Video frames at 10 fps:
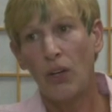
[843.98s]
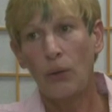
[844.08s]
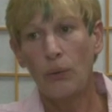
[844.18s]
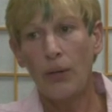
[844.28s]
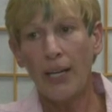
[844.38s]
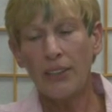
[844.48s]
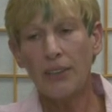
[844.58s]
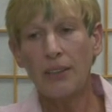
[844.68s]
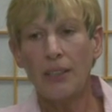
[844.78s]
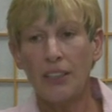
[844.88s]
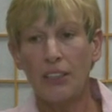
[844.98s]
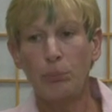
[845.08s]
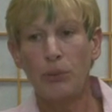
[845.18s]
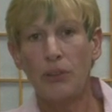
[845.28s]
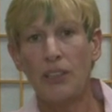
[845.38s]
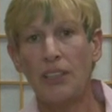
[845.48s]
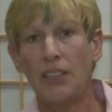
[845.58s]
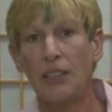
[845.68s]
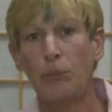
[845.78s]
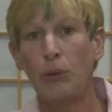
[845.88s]
we're actually not
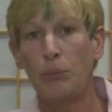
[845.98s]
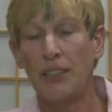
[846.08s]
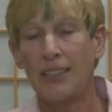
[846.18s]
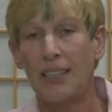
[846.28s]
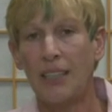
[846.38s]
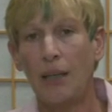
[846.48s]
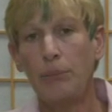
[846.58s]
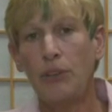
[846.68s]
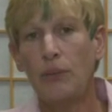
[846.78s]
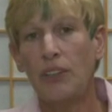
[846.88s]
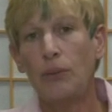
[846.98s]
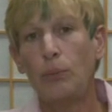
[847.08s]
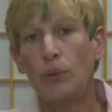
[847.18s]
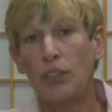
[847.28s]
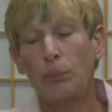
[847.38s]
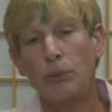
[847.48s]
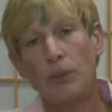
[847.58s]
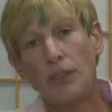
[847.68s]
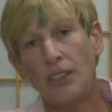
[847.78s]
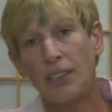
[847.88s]
experiencing the moments that come to us, we're
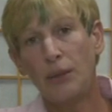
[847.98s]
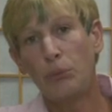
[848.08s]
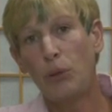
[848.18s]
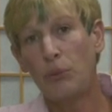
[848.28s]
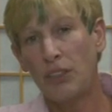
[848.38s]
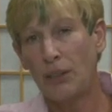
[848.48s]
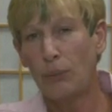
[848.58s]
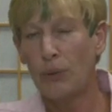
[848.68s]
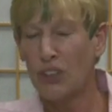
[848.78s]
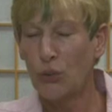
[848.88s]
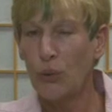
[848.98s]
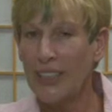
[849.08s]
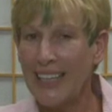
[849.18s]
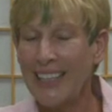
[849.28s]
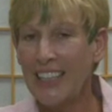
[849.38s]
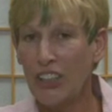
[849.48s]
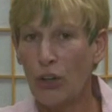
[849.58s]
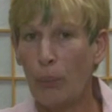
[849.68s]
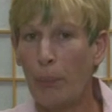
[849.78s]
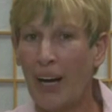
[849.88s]
experiencing the moments that we're creating in
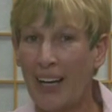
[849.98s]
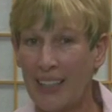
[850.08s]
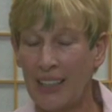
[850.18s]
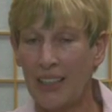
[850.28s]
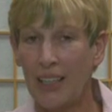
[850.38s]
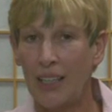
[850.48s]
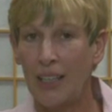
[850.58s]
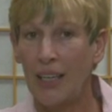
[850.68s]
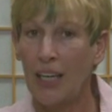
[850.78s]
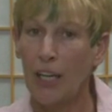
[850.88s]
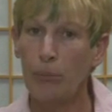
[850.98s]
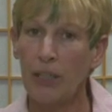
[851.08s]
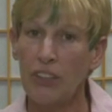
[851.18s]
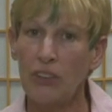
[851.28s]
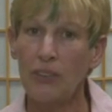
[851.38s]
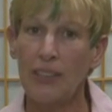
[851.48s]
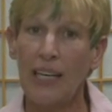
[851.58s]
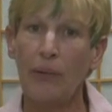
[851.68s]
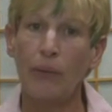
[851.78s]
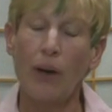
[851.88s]
our mind. And by doing
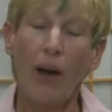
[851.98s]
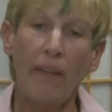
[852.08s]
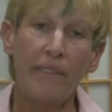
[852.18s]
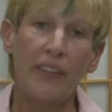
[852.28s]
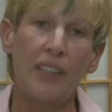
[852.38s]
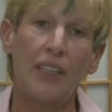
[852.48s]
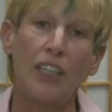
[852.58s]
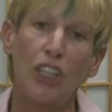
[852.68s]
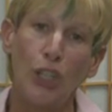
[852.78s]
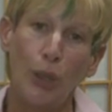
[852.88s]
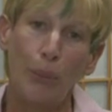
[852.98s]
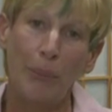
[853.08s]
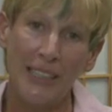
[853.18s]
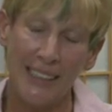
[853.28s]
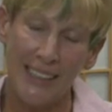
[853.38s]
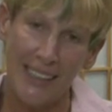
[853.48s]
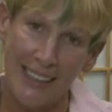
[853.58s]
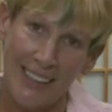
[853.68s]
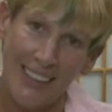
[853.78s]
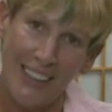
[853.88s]
that, we're often
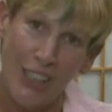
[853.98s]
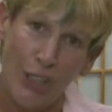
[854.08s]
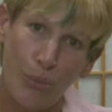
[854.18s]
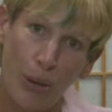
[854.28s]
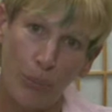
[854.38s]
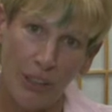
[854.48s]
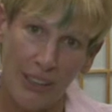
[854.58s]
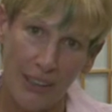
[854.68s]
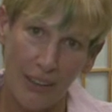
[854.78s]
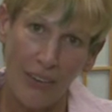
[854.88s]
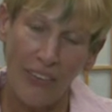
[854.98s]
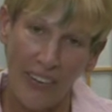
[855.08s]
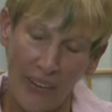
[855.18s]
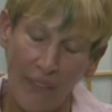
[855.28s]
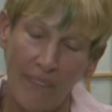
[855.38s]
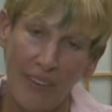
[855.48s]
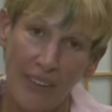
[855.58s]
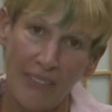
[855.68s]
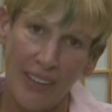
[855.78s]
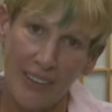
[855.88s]
missing the moments that are there in front
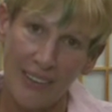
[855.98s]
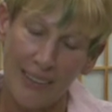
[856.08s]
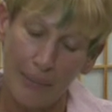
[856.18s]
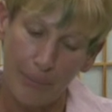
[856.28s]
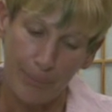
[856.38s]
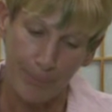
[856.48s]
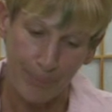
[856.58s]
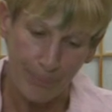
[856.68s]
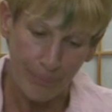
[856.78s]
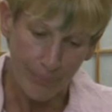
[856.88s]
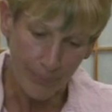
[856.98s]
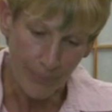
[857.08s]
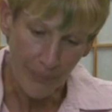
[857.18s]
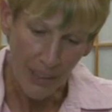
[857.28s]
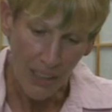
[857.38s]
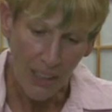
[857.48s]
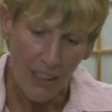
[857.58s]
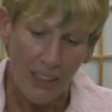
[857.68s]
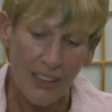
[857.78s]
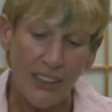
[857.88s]
of us.
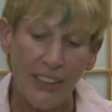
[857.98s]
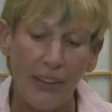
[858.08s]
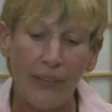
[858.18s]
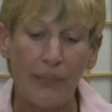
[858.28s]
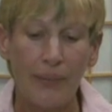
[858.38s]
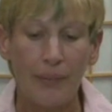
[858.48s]
So